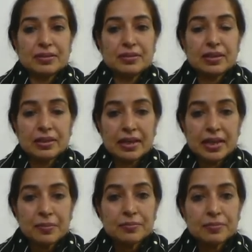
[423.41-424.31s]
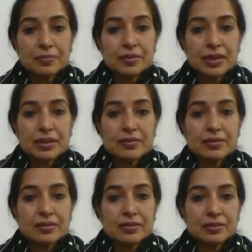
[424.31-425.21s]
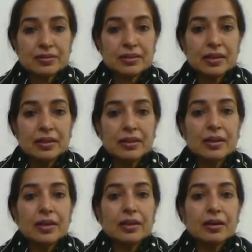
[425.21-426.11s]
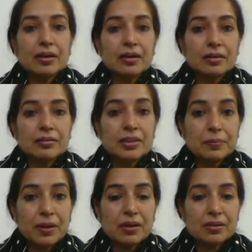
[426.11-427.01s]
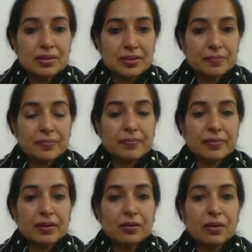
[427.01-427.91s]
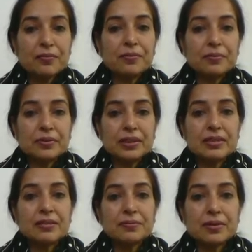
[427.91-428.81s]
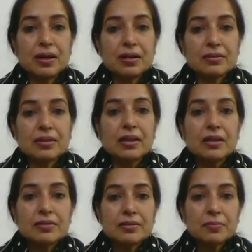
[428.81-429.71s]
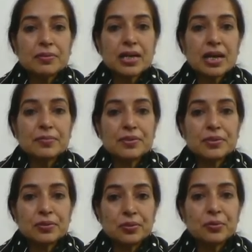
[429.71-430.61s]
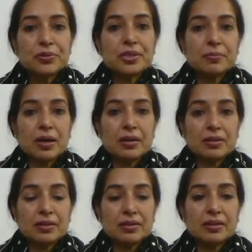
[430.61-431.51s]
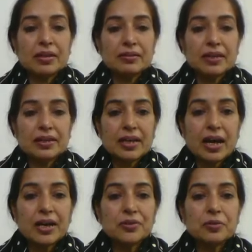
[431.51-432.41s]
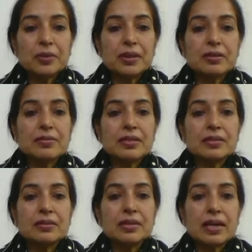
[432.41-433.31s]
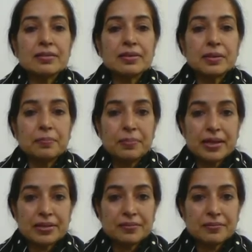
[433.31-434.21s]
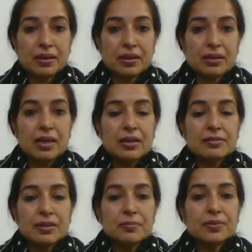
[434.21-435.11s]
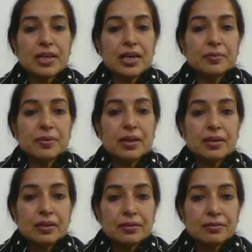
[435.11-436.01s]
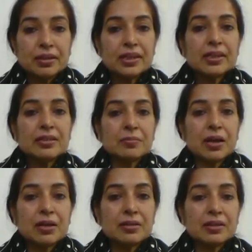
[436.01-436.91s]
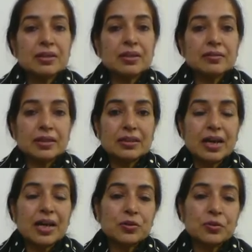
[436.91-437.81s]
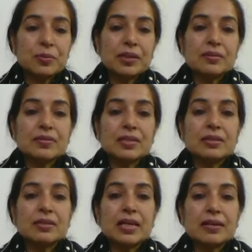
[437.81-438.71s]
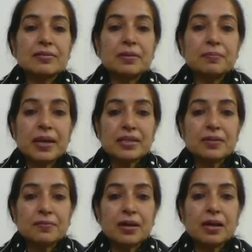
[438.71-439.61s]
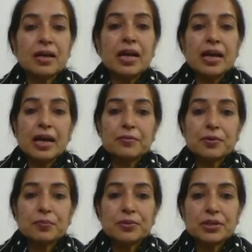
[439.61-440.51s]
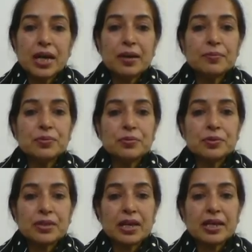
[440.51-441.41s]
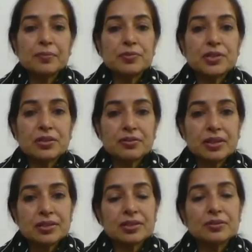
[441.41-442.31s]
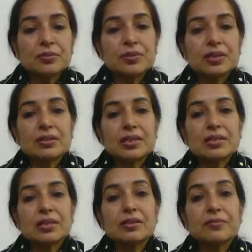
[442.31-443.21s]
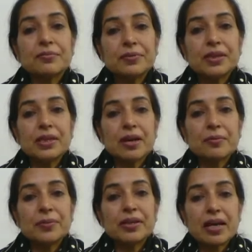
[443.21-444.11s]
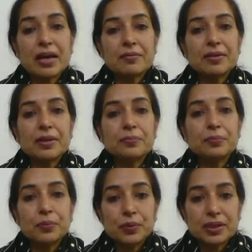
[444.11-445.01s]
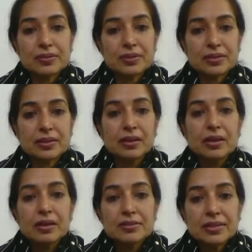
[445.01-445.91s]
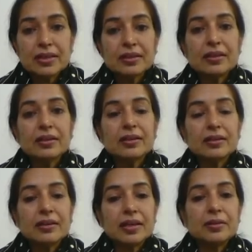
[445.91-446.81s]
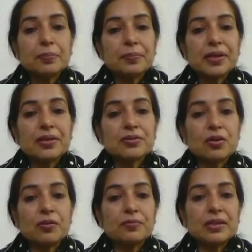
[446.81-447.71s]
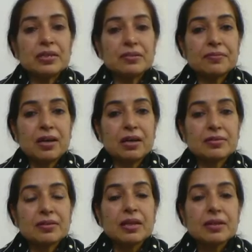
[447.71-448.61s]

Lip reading: The claim is the demand of these flowers. Sometimes rose demanded that I should be considered as the best flower. Sometimes lily demanded that I should be considered as the best flower. And from time to time, generation to generation, we have been having poets singing in praise of these flowers.